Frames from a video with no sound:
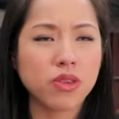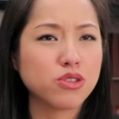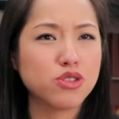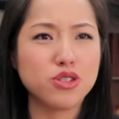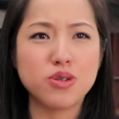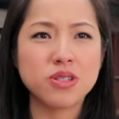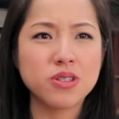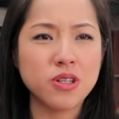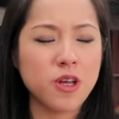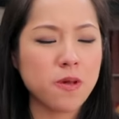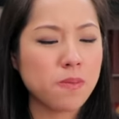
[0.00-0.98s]

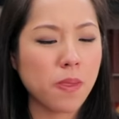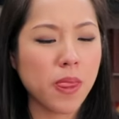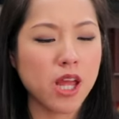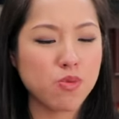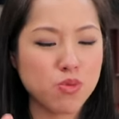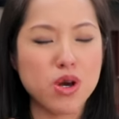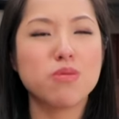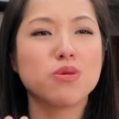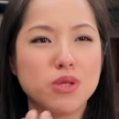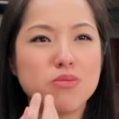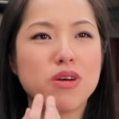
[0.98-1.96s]
Seriously,
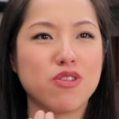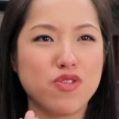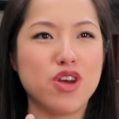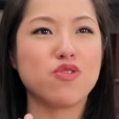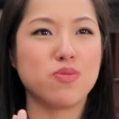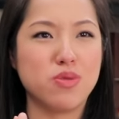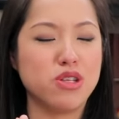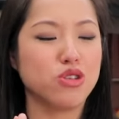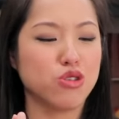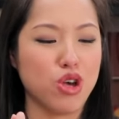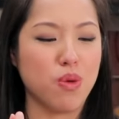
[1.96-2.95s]
probably my favorite
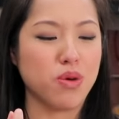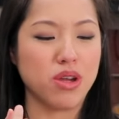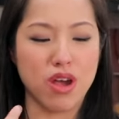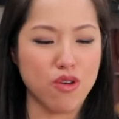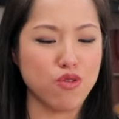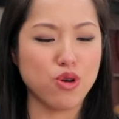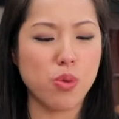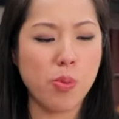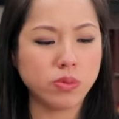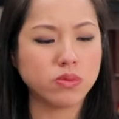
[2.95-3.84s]
pizza topping ever.